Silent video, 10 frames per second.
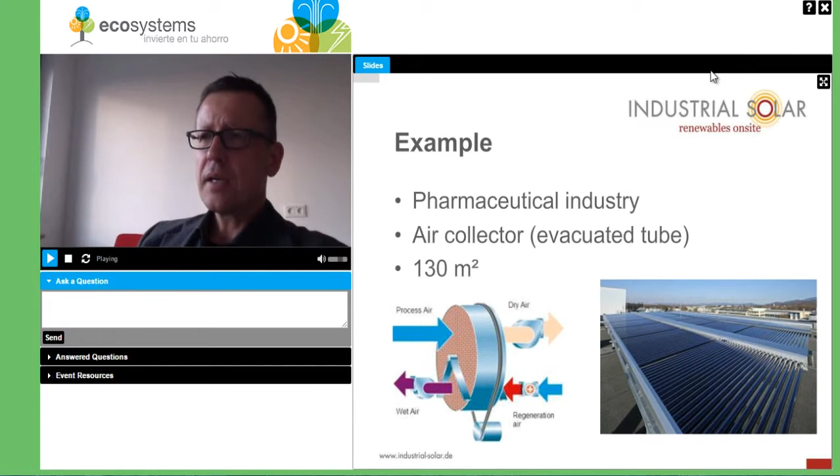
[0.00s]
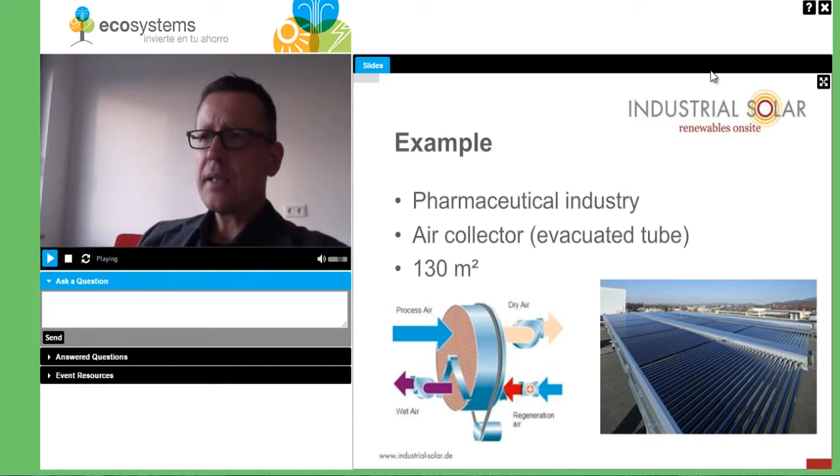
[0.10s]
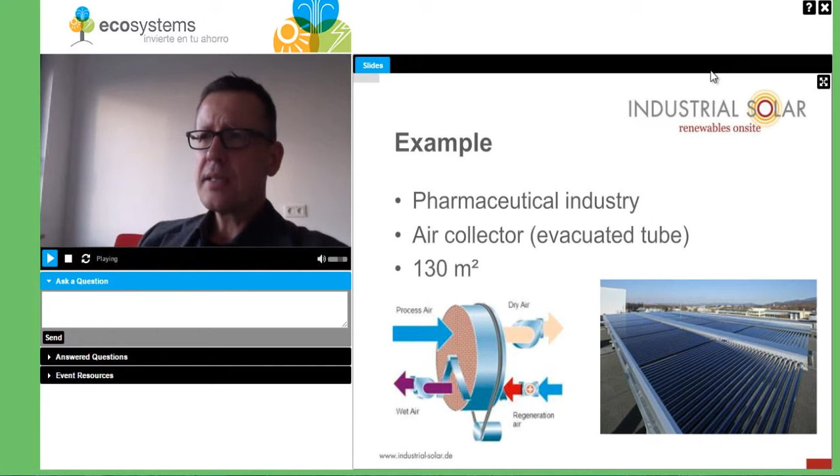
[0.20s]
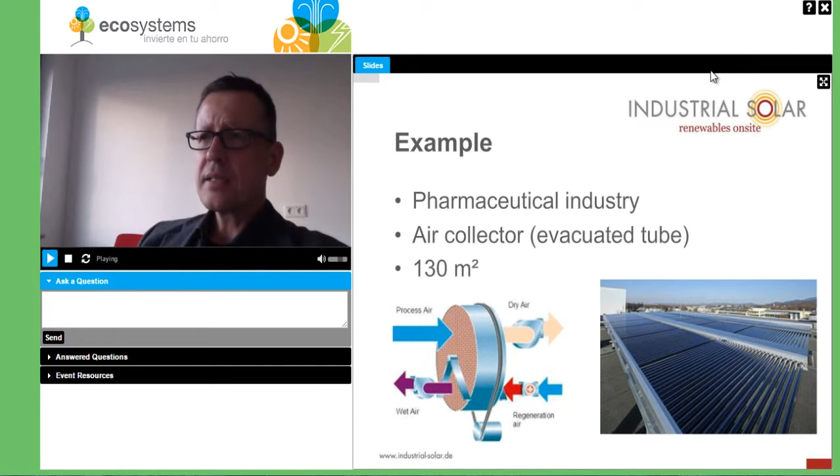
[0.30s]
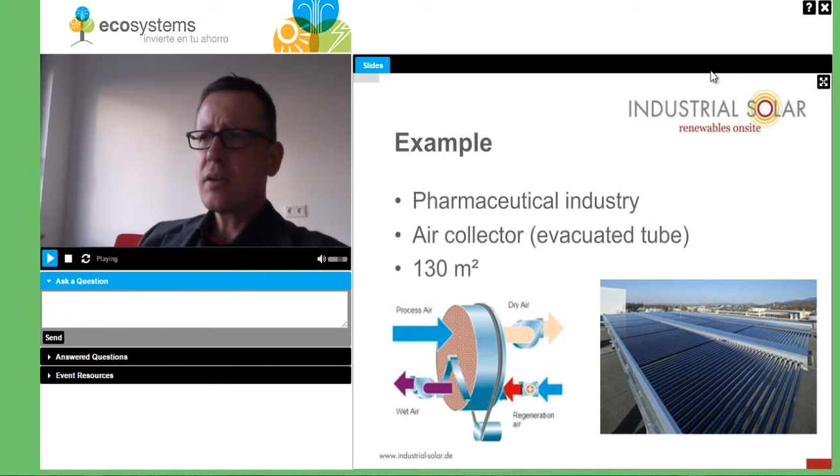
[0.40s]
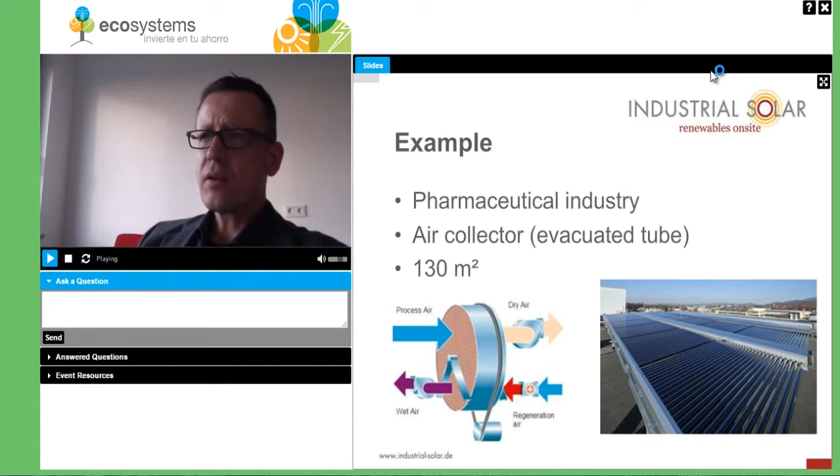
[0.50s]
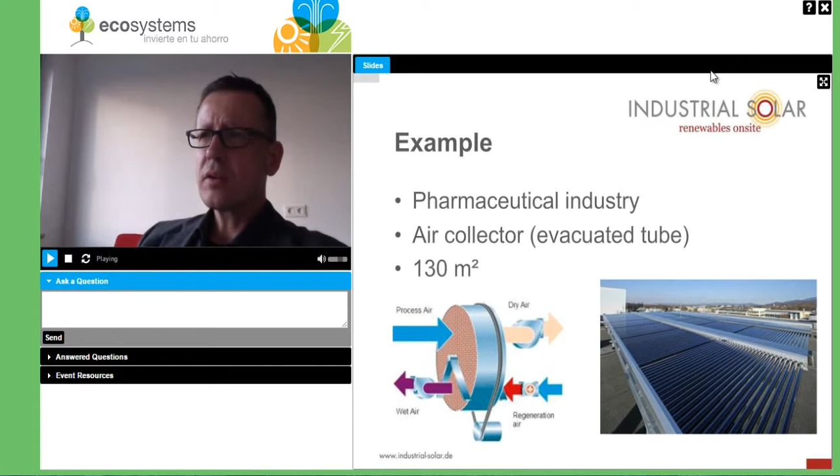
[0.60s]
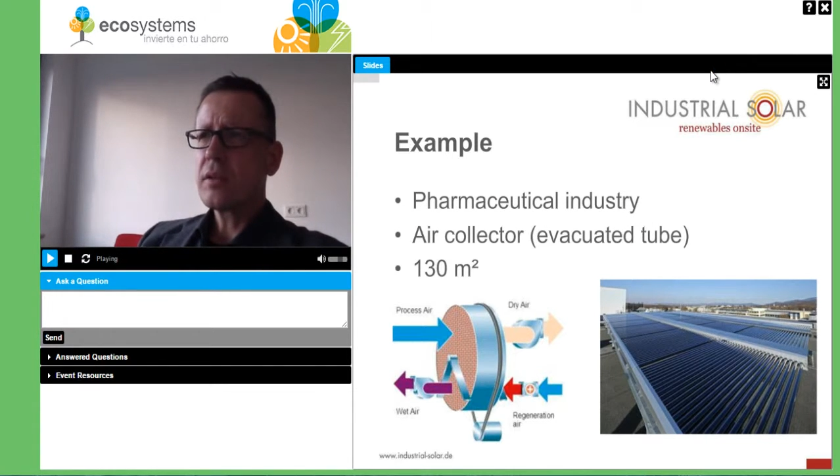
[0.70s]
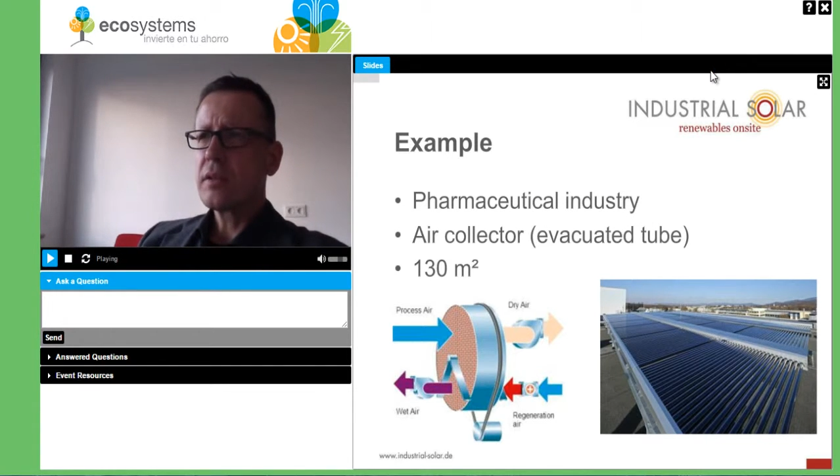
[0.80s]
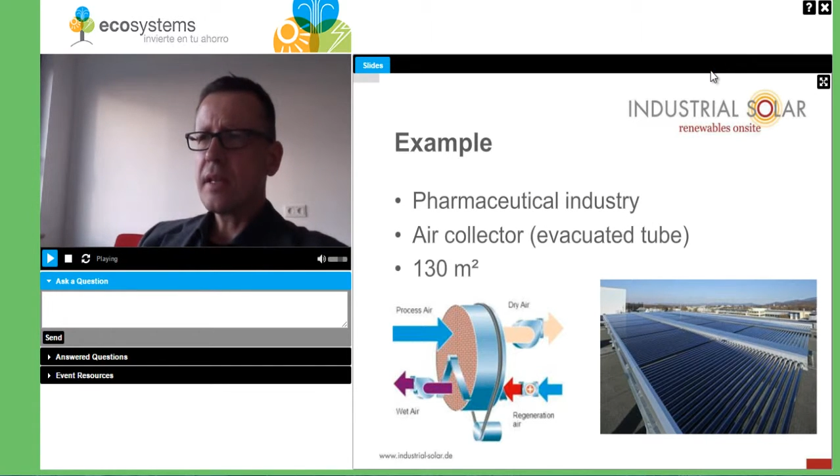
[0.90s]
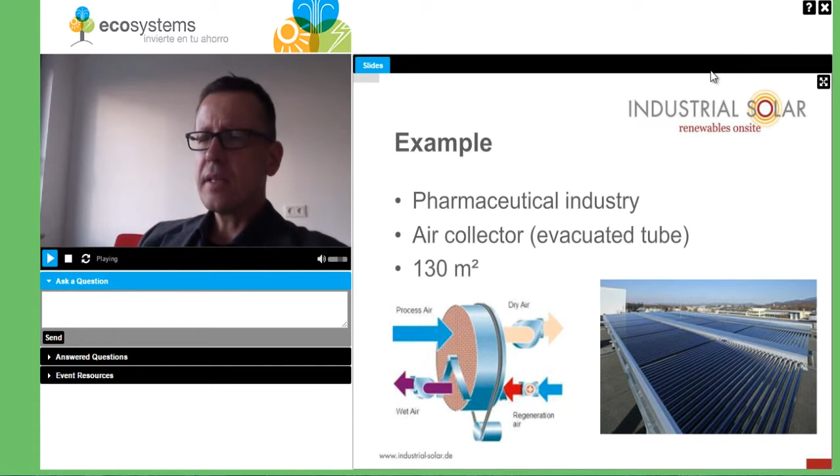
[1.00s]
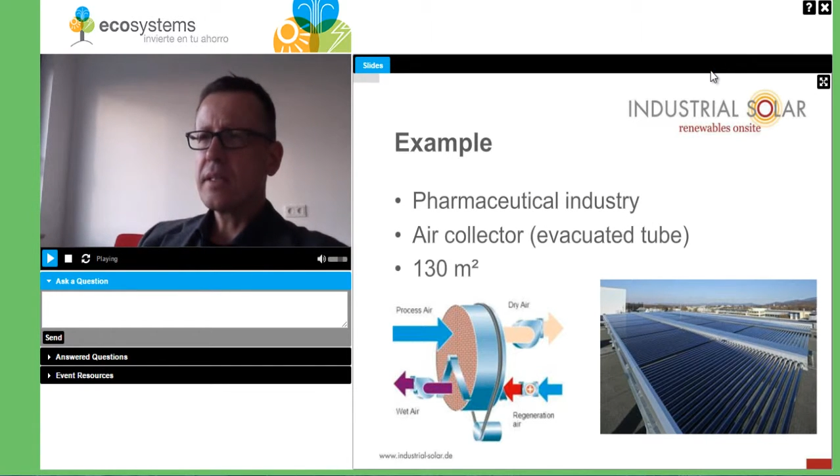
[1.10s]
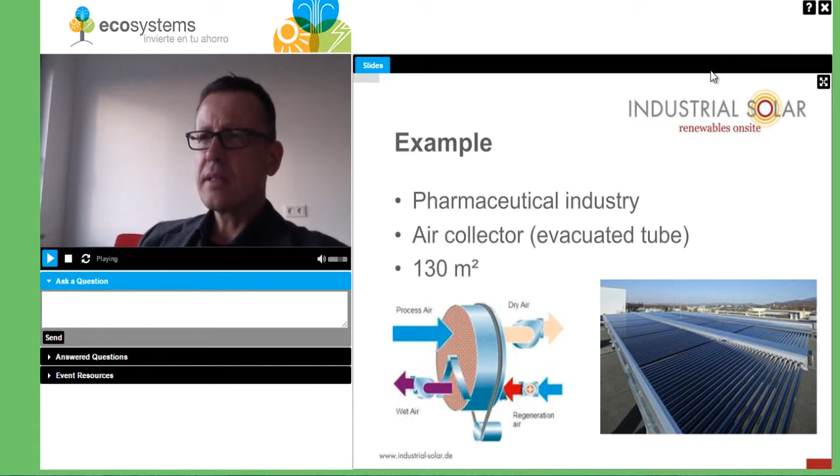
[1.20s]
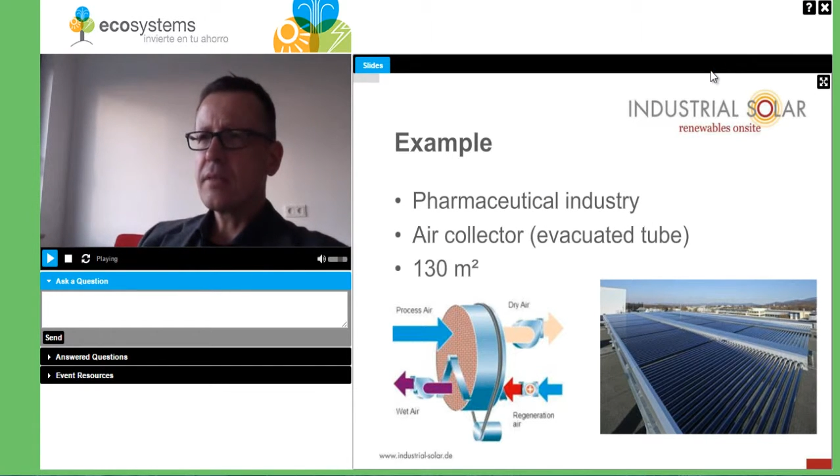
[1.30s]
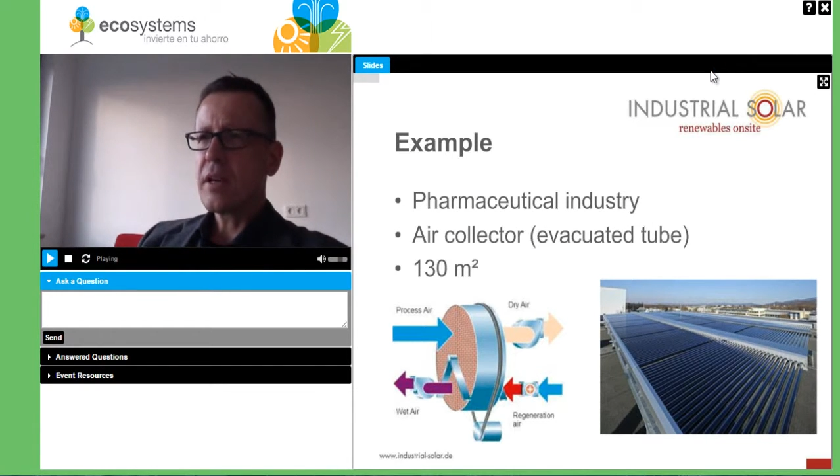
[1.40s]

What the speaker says: installed at the